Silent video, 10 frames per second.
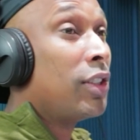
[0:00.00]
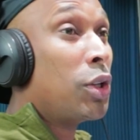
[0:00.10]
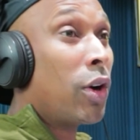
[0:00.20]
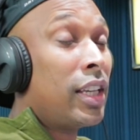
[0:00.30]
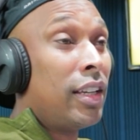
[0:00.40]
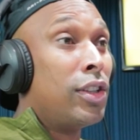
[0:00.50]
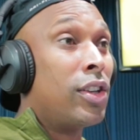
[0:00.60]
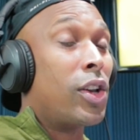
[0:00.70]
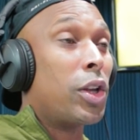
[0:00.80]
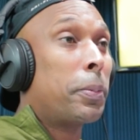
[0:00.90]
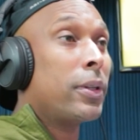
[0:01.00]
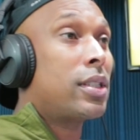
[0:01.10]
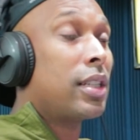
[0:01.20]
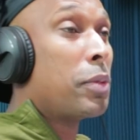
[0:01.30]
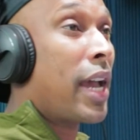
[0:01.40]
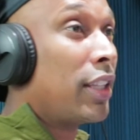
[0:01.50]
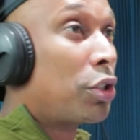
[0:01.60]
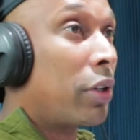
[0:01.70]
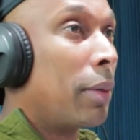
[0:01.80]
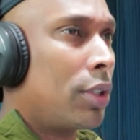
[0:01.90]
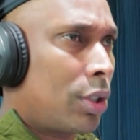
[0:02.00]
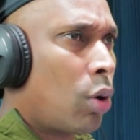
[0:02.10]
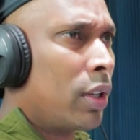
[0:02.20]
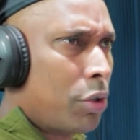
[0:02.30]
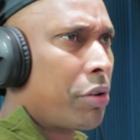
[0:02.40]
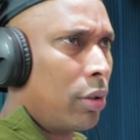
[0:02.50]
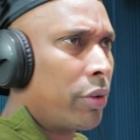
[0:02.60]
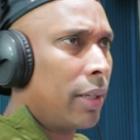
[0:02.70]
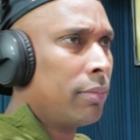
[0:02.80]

You're the person behind this rhythm. It's called the Creole Riddim.